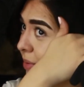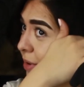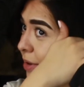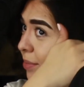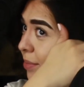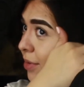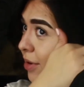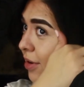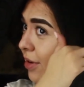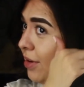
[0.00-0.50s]
my hair
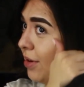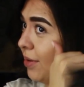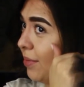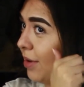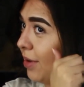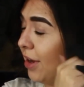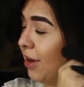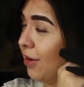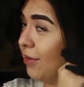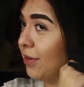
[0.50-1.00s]
blonde,
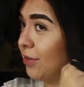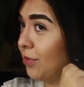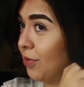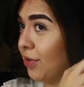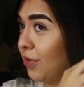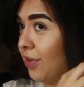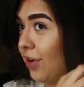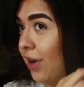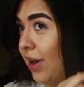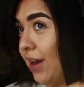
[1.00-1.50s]
I always
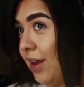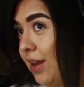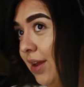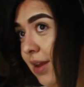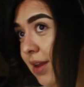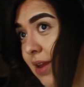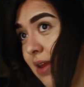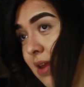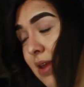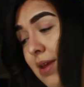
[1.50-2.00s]
regret
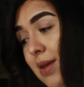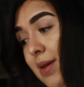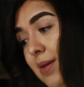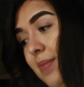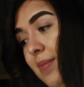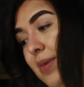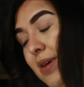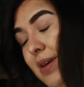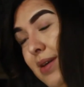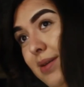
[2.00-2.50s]
it.
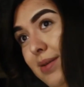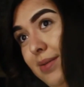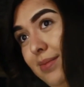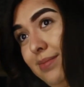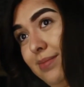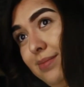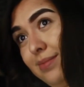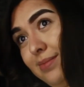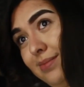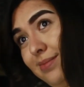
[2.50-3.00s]

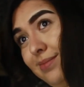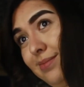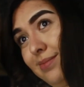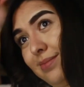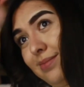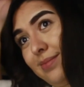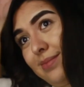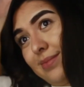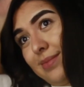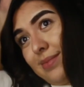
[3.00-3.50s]
But
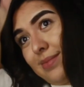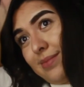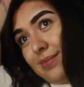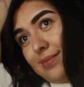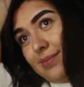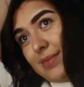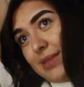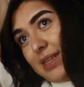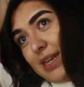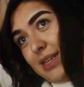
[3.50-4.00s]

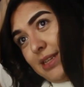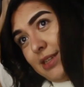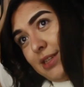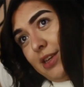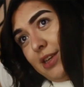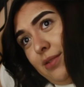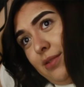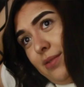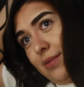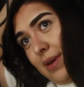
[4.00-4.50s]
it's
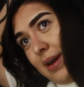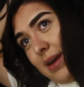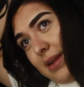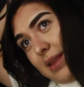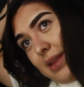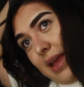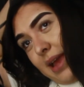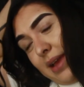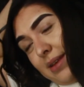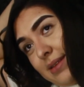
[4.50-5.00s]
I
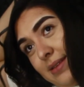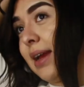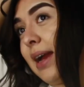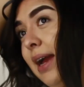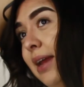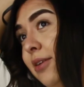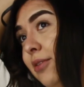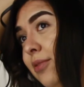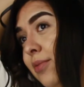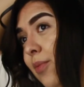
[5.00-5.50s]
it
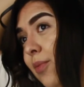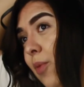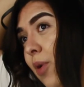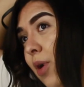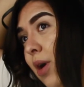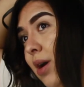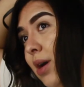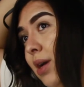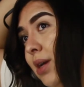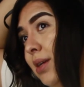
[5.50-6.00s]
Kind of
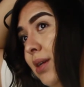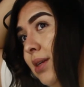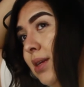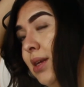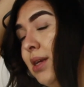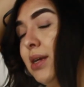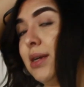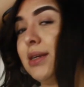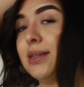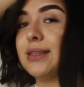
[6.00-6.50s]
want
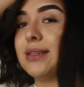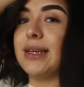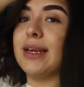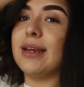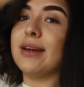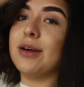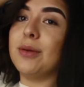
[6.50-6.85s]
to get a